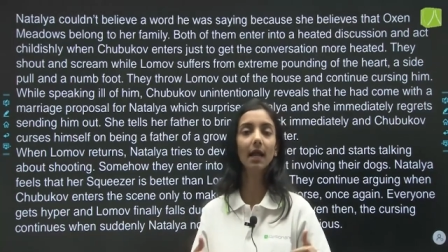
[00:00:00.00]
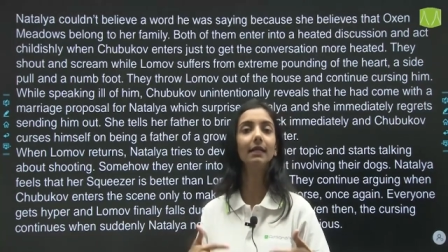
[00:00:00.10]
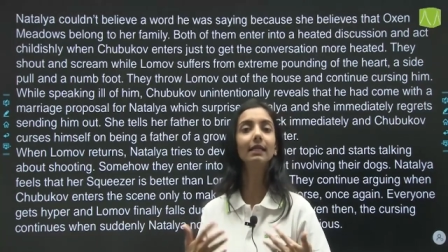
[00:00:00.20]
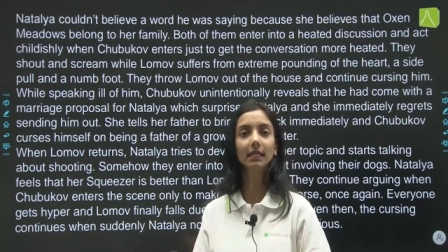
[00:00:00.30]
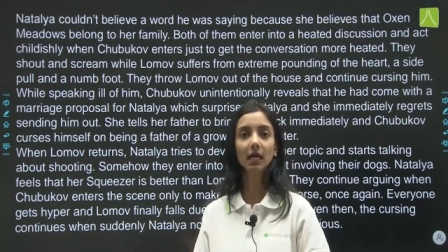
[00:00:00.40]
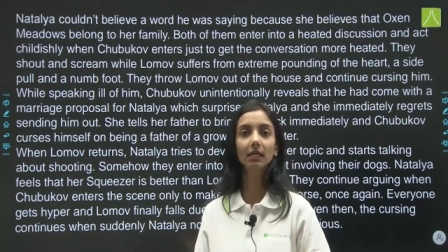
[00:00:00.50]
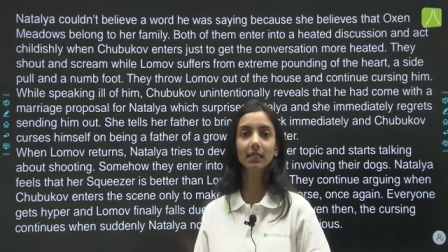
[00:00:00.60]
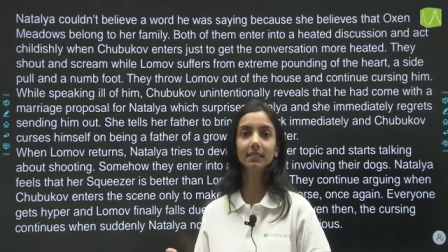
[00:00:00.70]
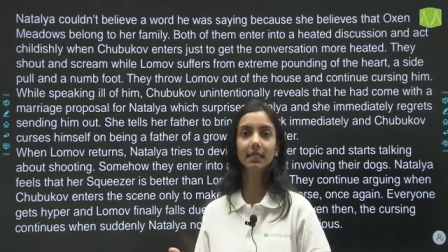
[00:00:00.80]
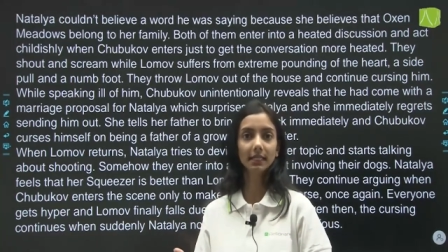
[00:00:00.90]
and he
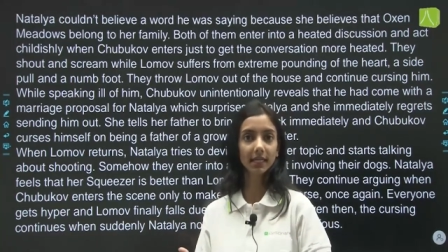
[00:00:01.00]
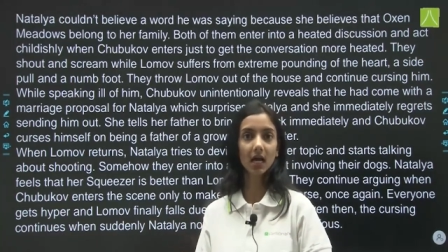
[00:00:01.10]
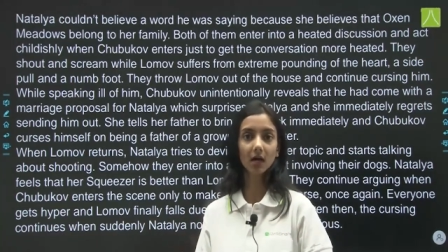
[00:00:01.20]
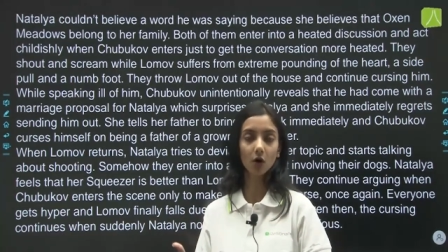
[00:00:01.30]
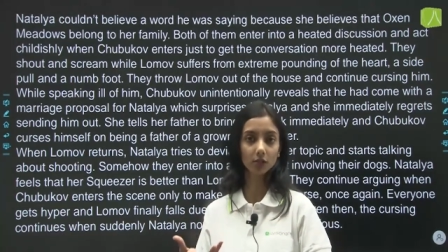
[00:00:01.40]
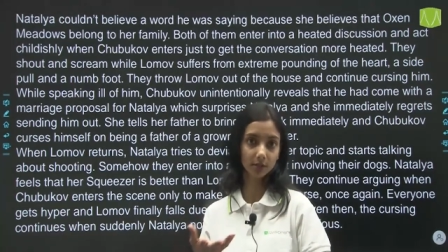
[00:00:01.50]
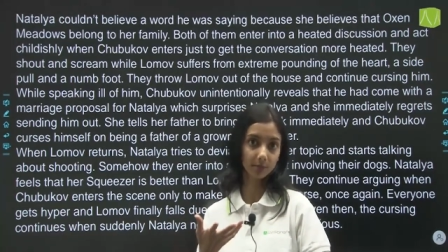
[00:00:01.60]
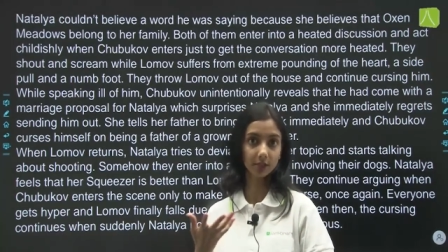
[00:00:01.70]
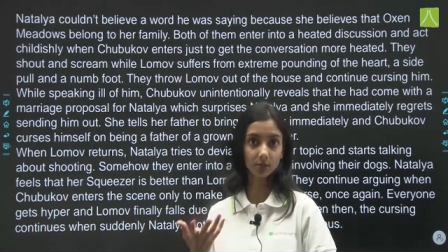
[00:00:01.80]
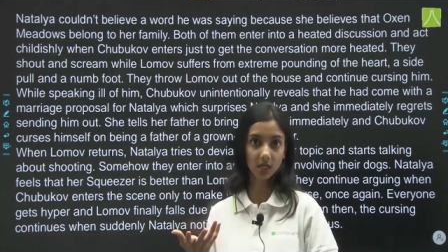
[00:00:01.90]
agrees that yeah, Oxen
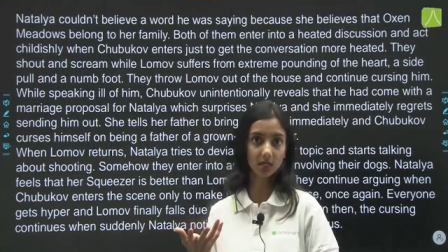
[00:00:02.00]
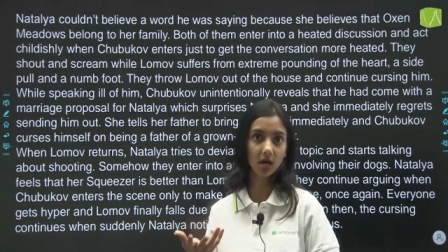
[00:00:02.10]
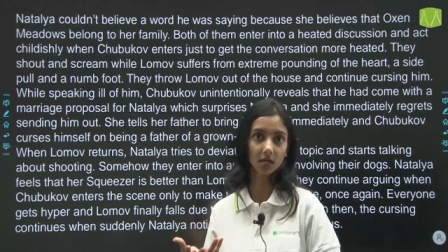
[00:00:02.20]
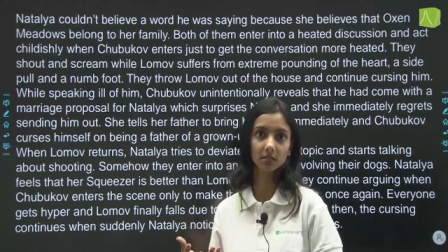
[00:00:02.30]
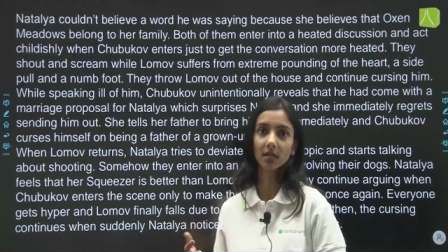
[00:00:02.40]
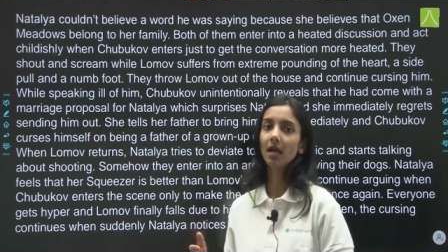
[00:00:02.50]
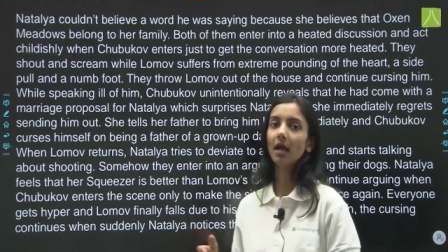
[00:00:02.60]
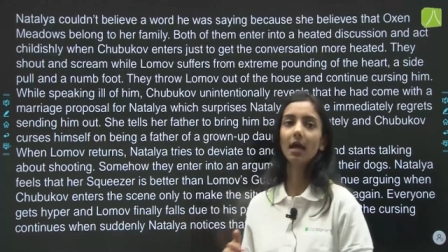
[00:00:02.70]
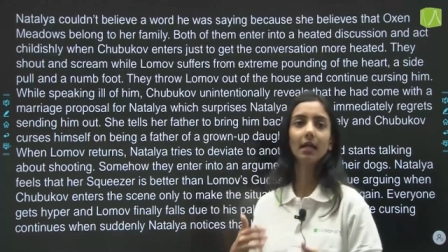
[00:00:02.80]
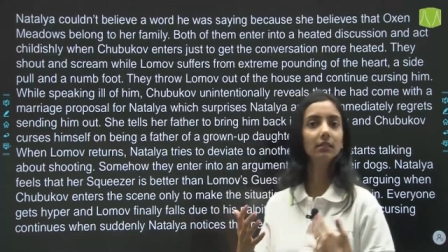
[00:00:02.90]
Meadows are ours,
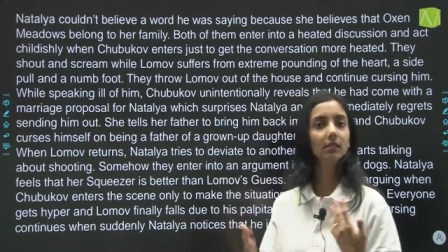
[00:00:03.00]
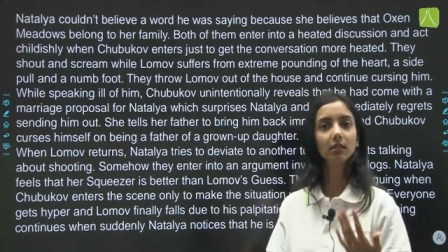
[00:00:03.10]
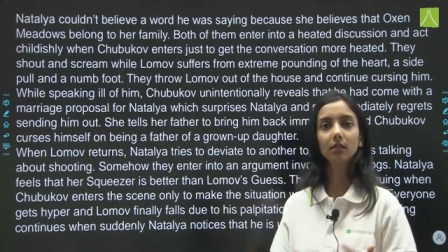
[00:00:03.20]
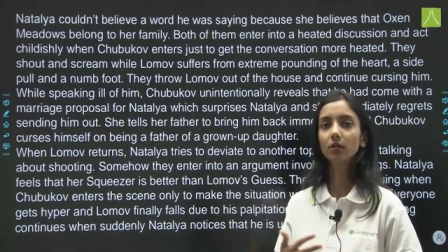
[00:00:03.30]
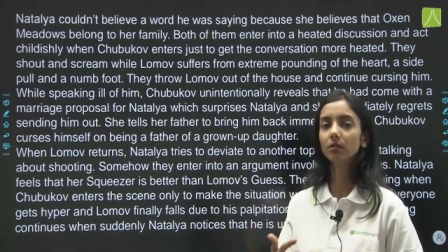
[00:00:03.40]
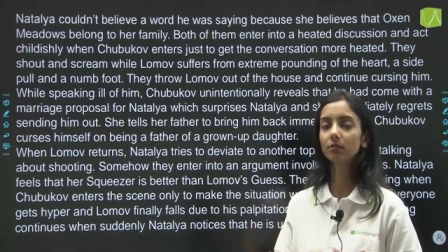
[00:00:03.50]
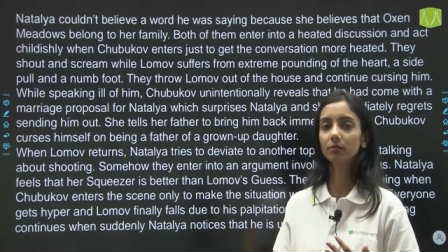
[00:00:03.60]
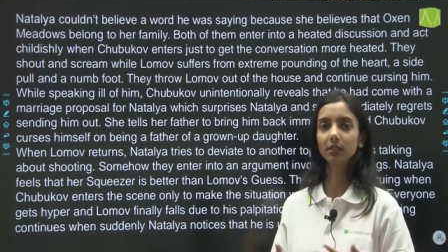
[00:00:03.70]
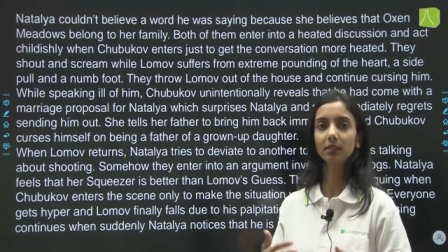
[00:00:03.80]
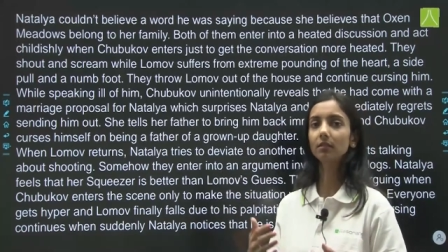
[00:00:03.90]
and the
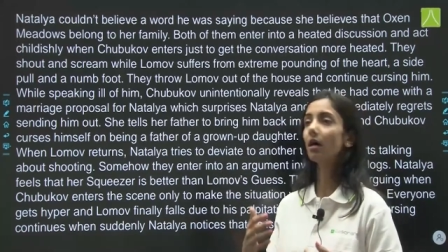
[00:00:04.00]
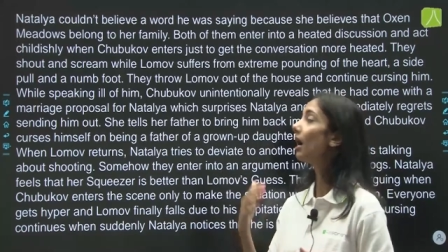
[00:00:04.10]
that